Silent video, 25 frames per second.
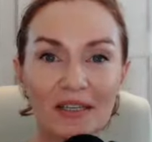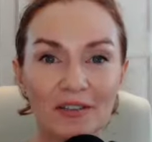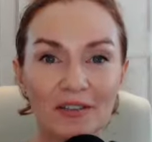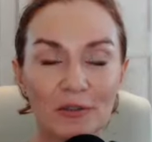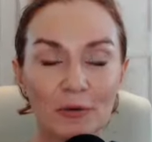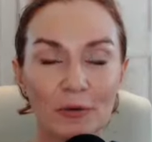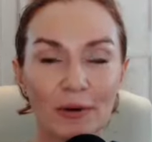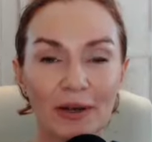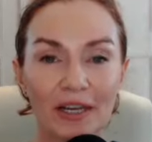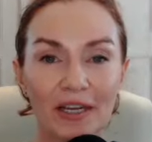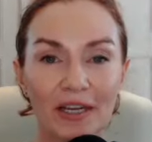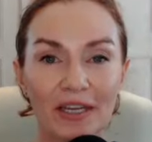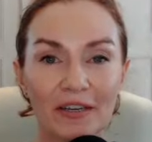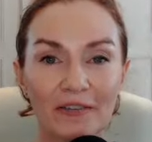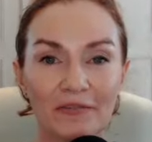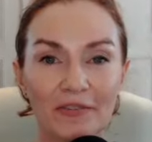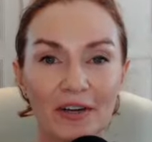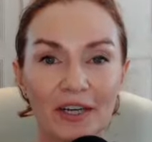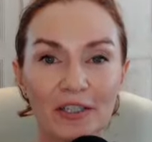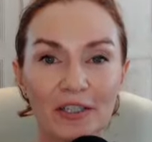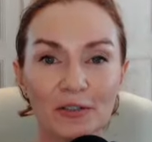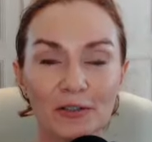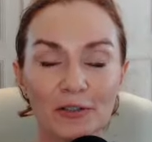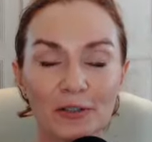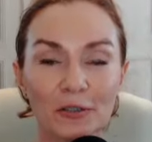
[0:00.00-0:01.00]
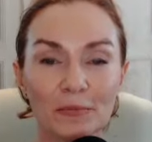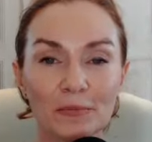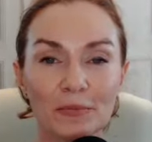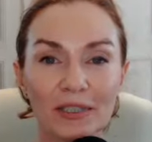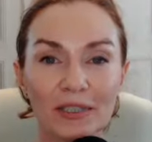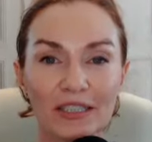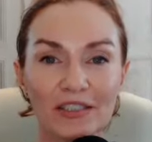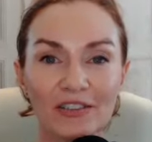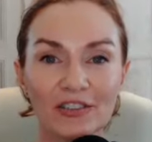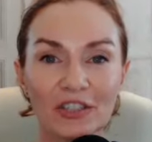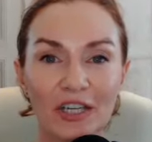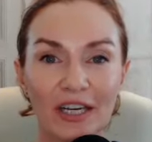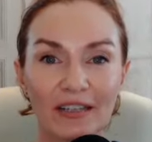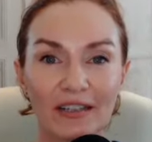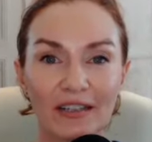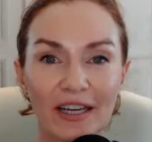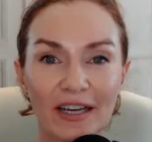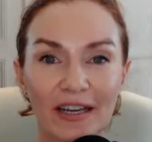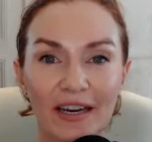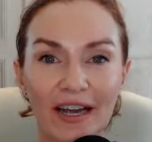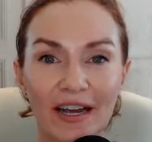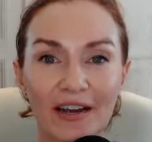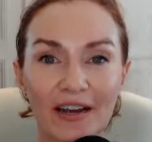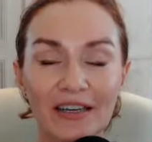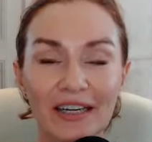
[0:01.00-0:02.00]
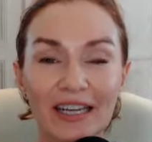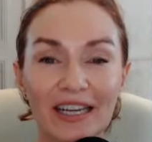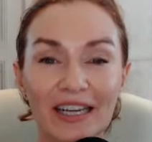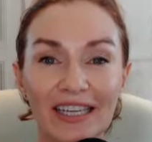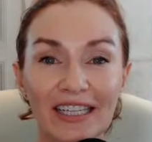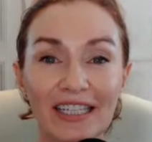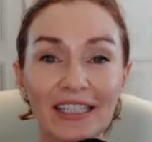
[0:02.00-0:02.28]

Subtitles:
So I invite you to please check that out.